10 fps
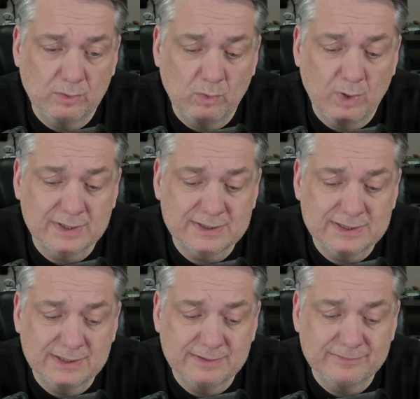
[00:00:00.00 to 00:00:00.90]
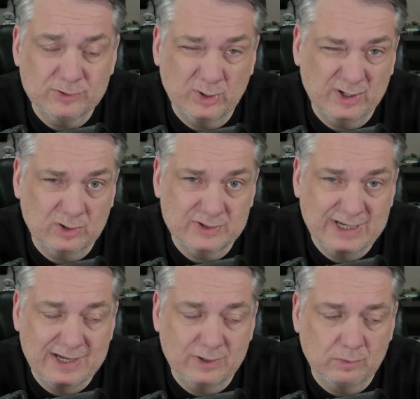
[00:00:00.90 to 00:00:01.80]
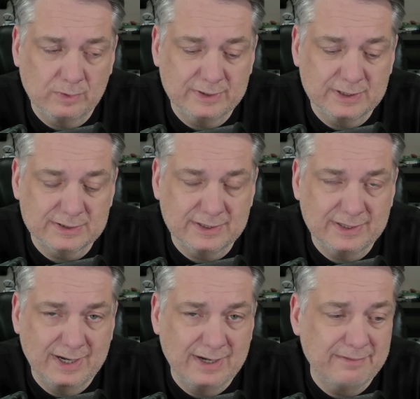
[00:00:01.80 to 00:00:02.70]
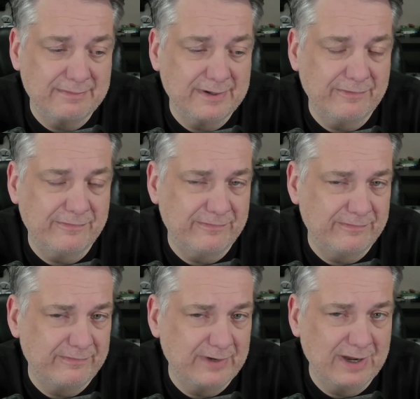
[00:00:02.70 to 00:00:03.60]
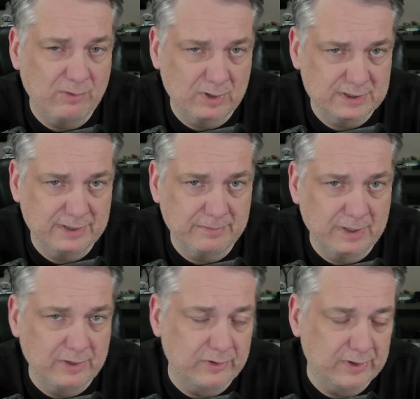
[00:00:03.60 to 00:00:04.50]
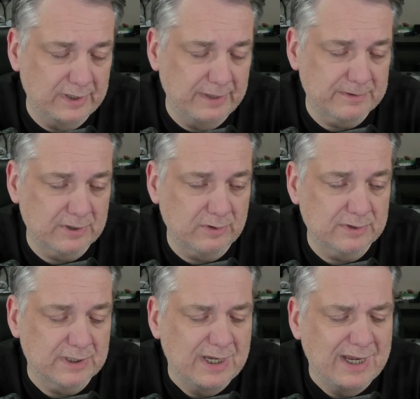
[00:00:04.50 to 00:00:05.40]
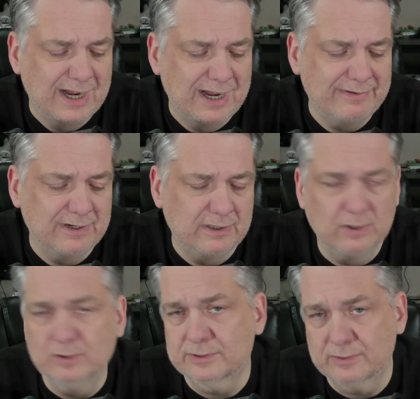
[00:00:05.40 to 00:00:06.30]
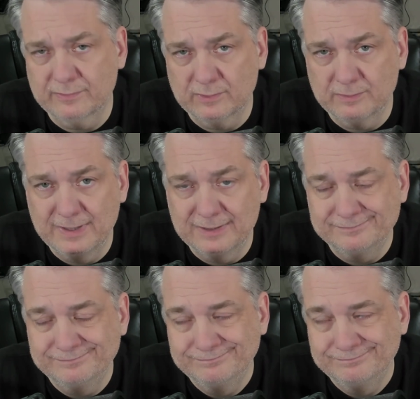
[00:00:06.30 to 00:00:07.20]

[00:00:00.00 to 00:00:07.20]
on what um, triggers that and what doesn't. And if you haven't watched any of my other episodes, I've had an ulcer for about